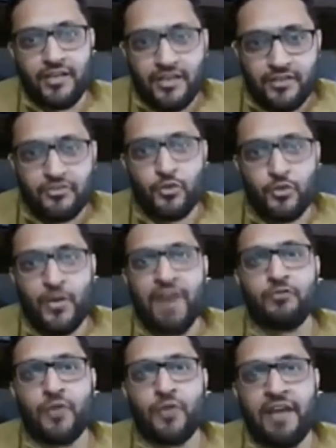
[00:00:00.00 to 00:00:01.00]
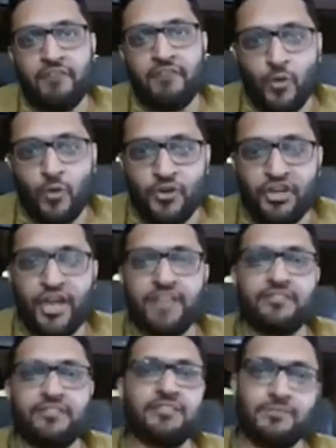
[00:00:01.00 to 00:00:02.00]
So you have to have your own
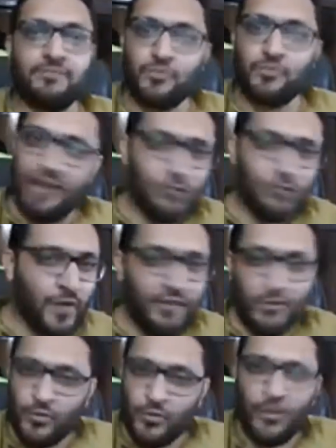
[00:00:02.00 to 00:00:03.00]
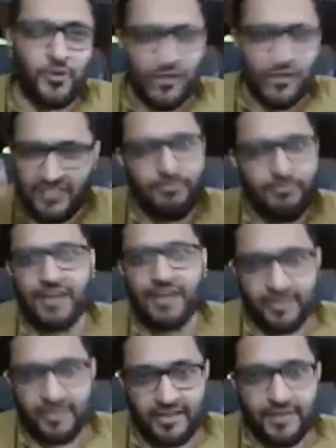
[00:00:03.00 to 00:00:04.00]
trading systems. You have to have, you know yourself
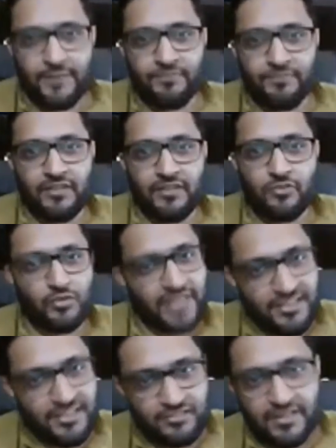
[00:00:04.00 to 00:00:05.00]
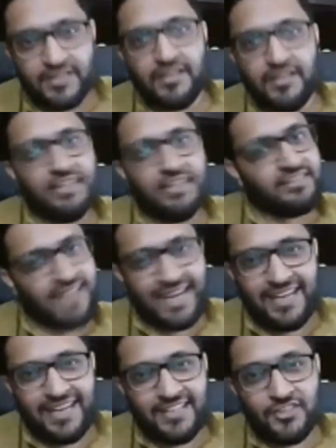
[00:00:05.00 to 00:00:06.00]
better. So that's one.
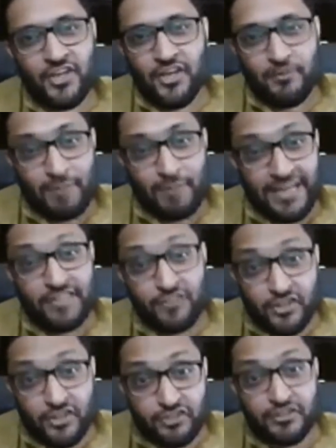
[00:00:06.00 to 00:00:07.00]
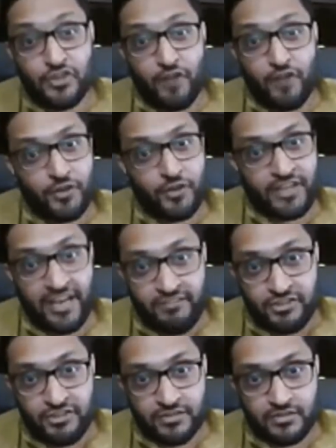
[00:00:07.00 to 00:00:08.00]
Second is please switch off your
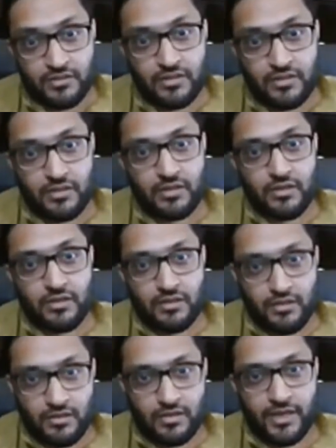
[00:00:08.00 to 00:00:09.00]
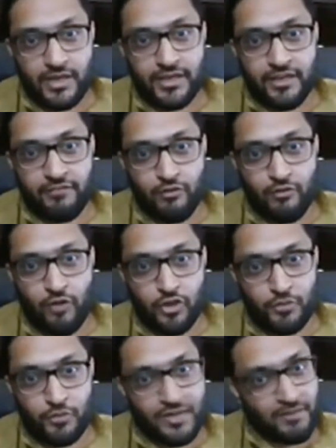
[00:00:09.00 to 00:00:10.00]
televisions. Right? If you want
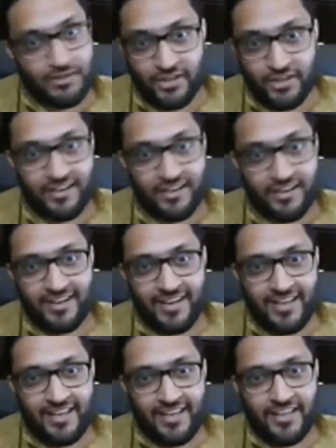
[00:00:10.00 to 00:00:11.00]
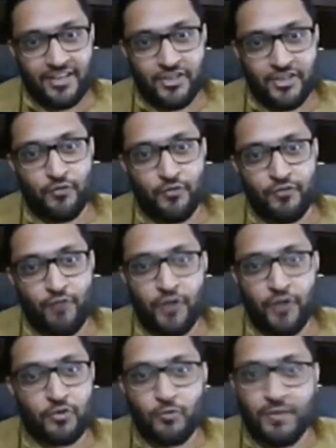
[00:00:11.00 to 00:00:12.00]
to become a trader, you would
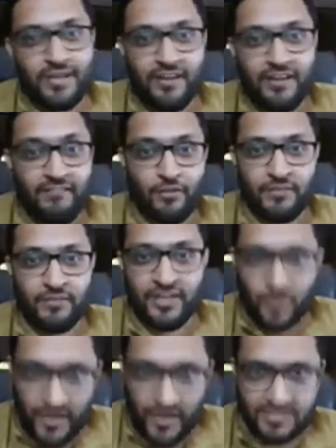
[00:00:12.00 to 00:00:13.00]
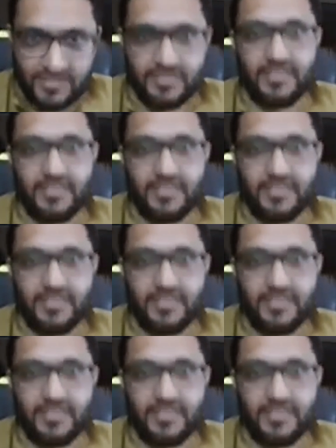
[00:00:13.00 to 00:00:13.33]
want to be away from that noise.